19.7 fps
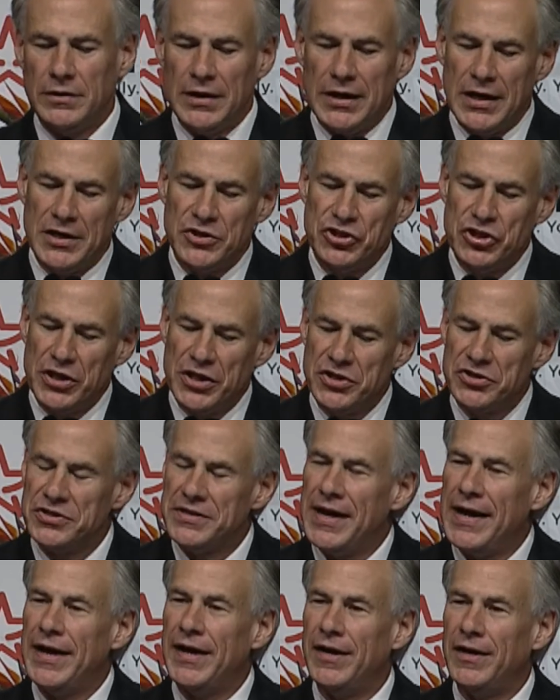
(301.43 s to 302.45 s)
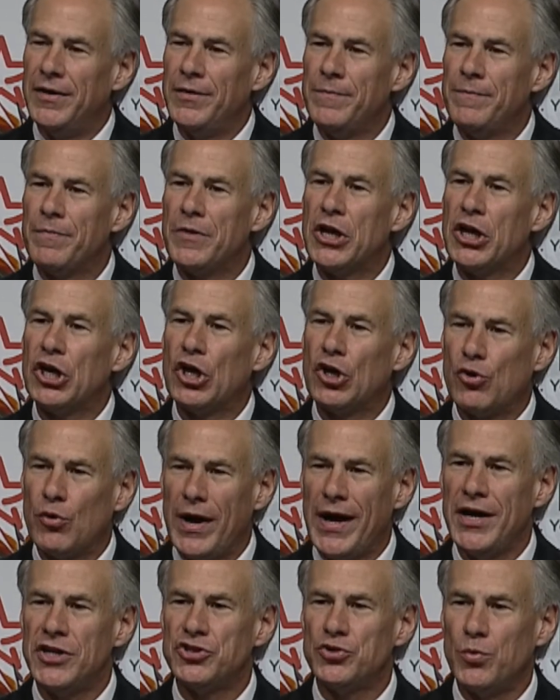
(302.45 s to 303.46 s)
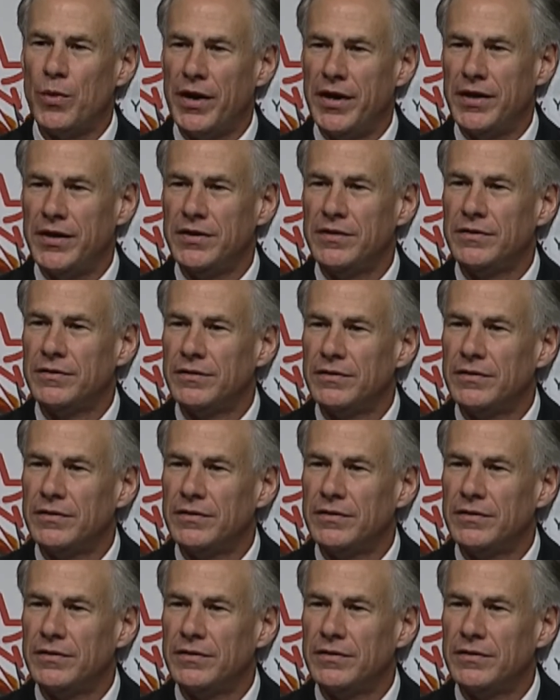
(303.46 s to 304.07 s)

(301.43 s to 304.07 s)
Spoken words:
And she is now graduated